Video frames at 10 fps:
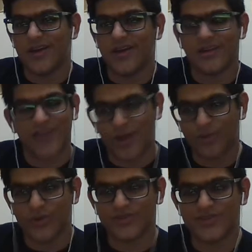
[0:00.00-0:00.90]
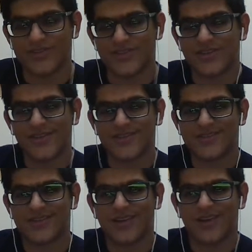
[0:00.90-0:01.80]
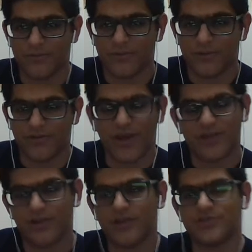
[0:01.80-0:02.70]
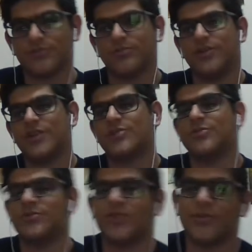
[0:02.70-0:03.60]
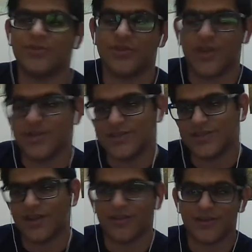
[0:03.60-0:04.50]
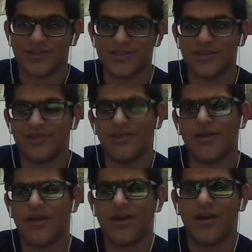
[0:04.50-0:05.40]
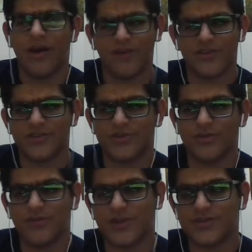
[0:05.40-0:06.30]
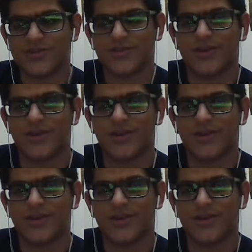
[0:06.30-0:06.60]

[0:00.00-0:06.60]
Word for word: I cannot wait to see this. We had a little break between episode 18 and 19, I think 3 weeks,